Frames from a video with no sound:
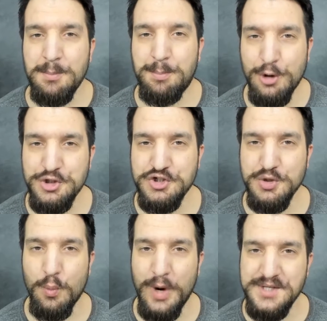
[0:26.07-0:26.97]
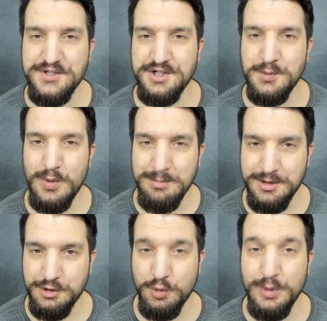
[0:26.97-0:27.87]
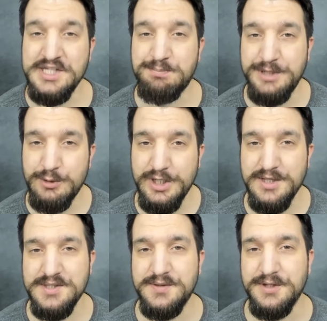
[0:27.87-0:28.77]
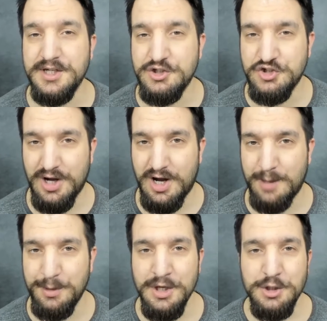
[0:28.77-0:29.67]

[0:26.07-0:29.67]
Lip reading: push Western women to experience the hijab,